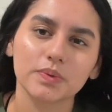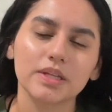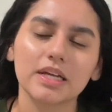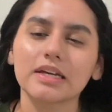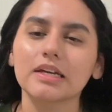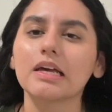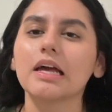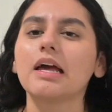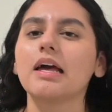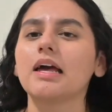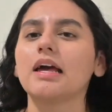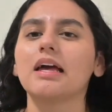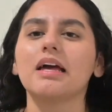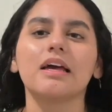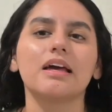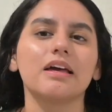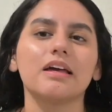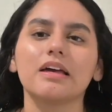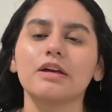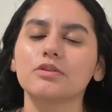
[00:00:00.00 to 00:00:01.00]
Like,
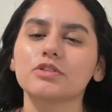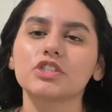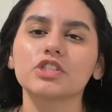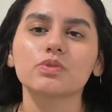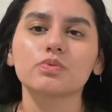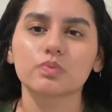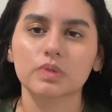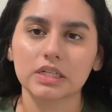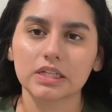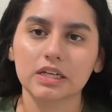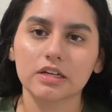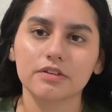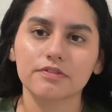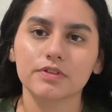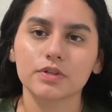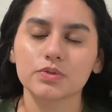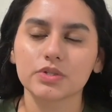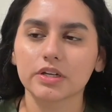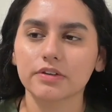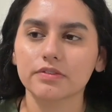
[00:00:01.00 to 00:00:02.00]
it was just really
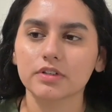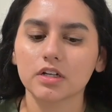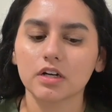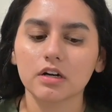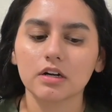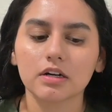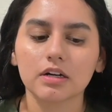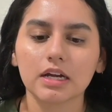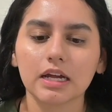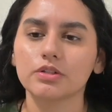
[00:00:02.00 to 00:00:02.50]
confusing for her.